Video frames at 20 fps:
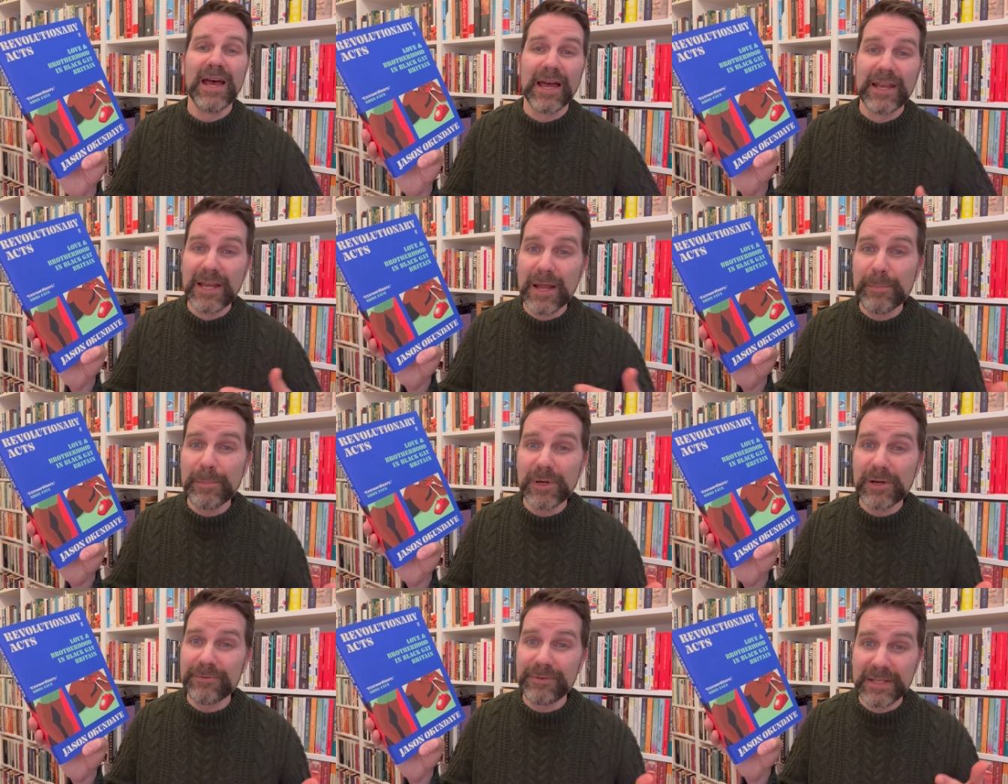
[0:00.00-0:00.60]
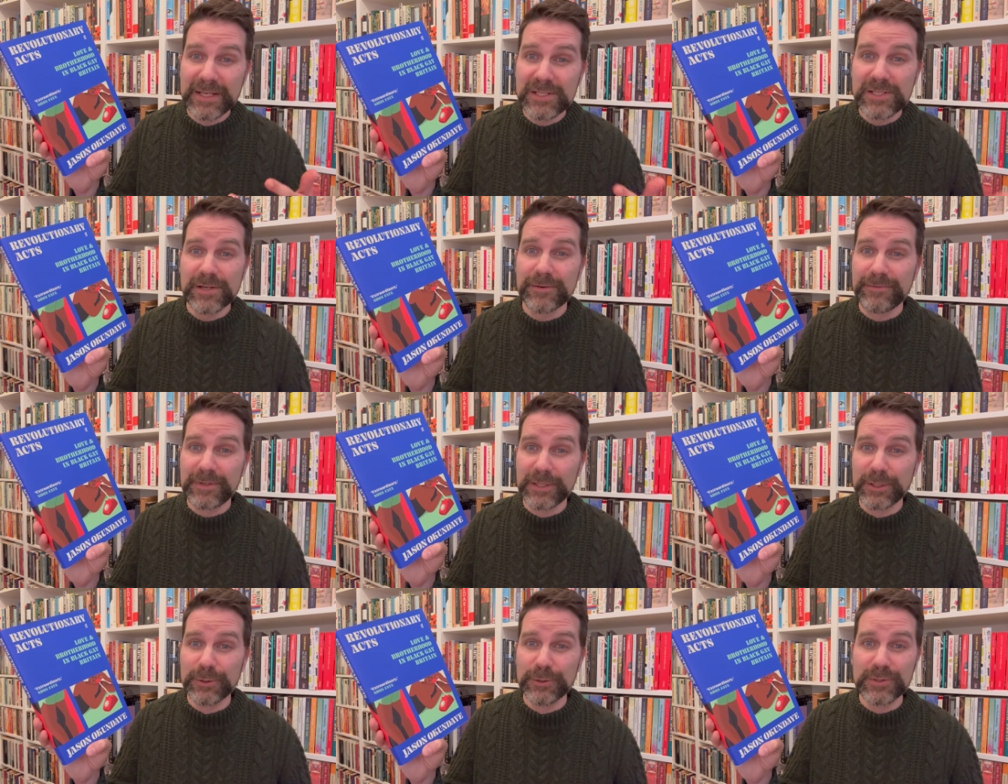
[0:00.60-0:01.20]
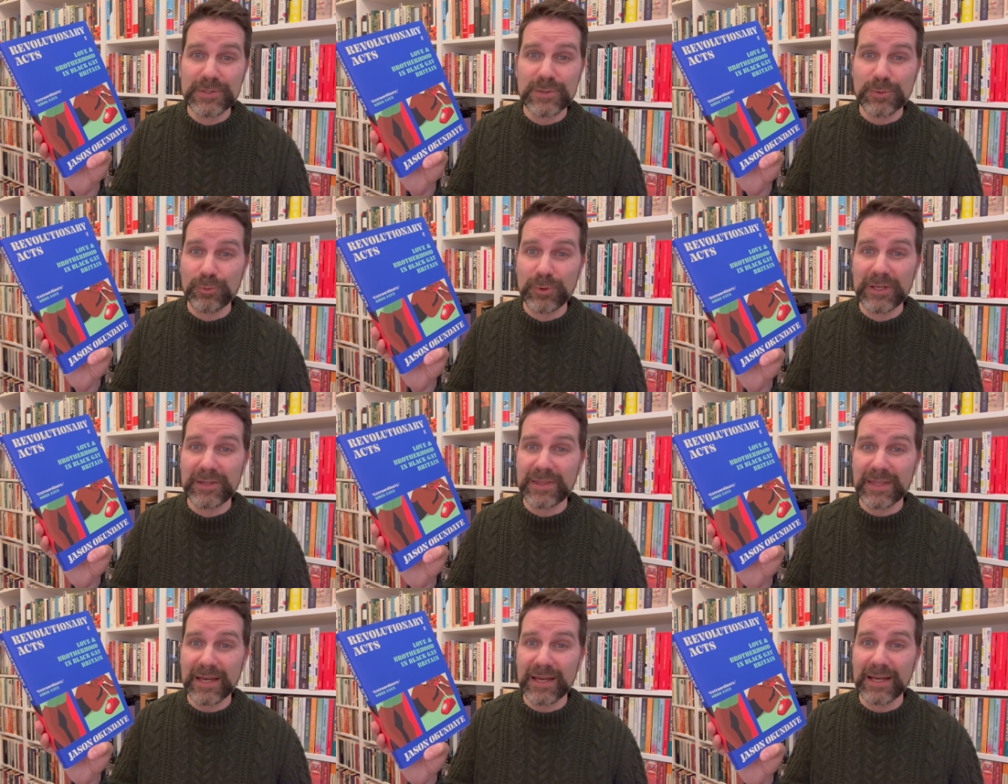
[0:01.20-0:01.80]
a number of interviews
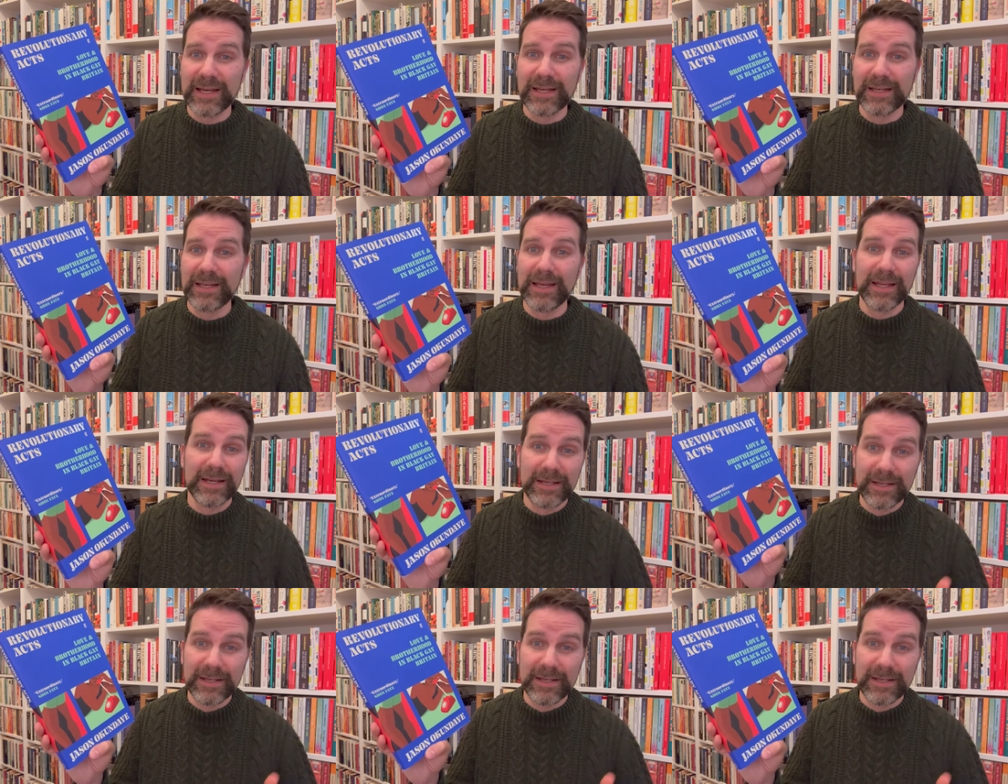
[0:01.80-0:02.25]
with uh,